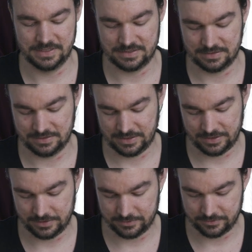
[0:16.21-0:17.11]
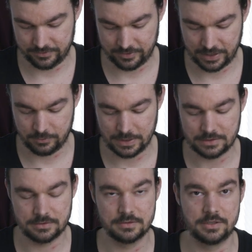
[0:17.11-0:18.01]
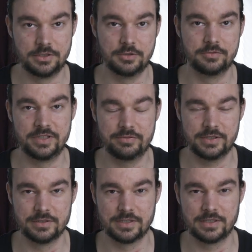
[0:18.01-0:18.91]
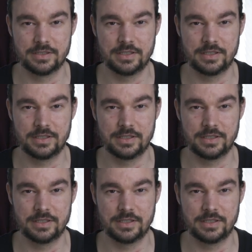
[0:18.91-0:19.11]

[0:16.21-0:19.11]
This is a Freewell UV filter,